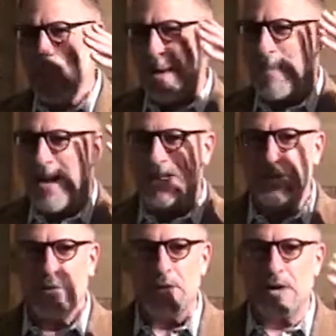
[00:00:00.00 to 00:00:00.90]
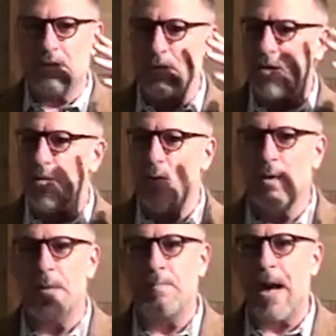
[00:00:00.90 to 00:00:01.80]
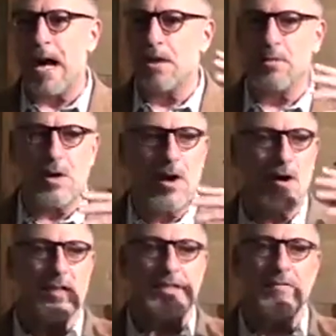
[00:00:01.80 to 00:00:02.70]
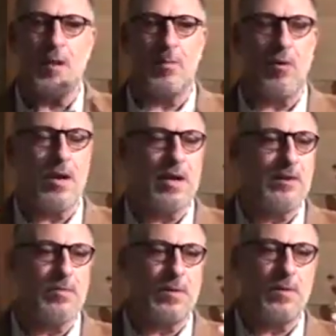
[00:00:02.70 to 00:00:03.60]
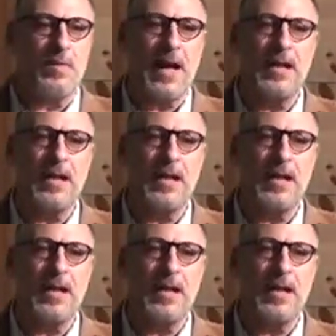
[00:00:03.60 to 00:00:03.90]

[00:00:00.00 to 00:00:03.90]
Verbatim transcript: my mind so, so embattled with all the stuff that are going on in the world.